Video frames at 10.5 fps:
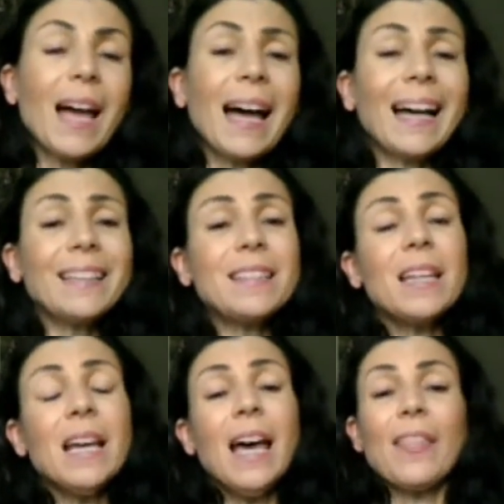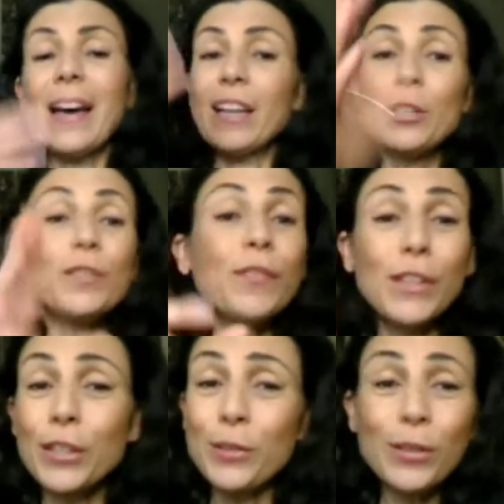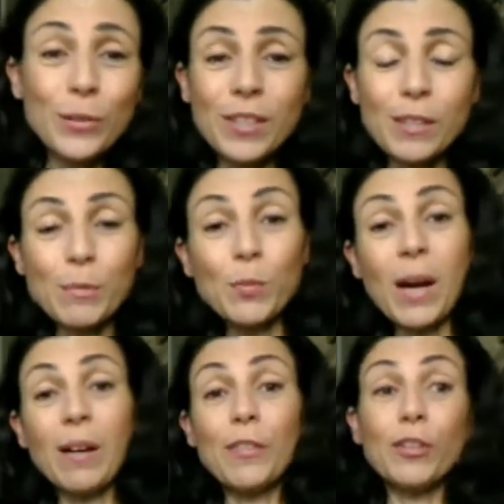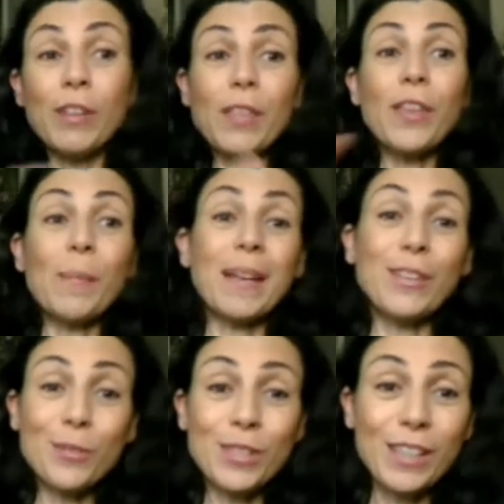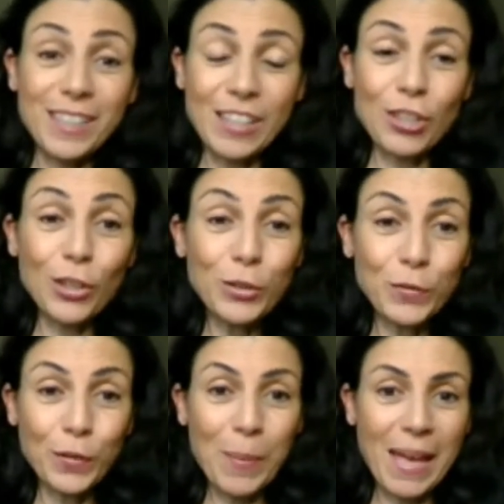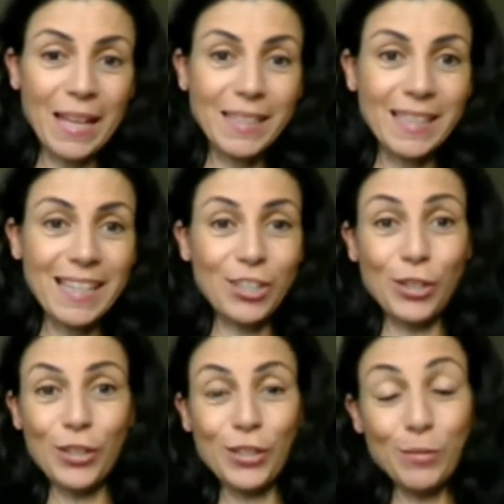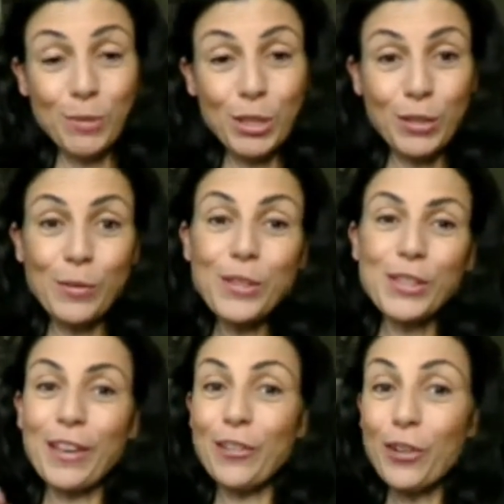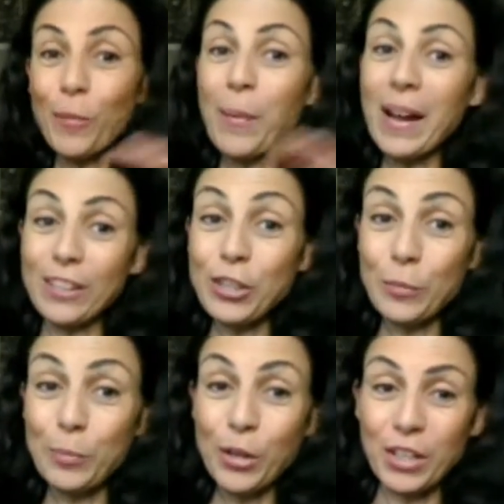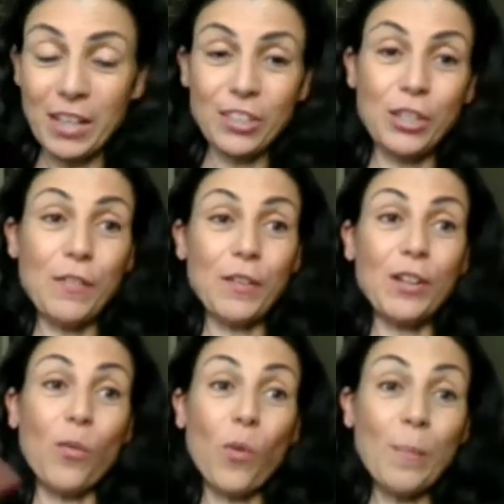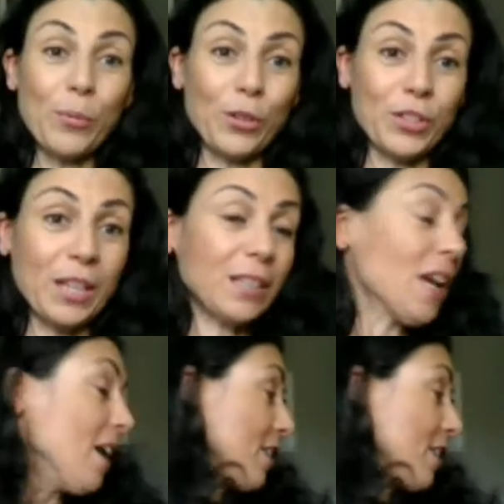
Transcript: And that goes for you using them as well. And the great thing about using essential oils for your pets is you can use them too. So you're not buying two products, you've only got one product.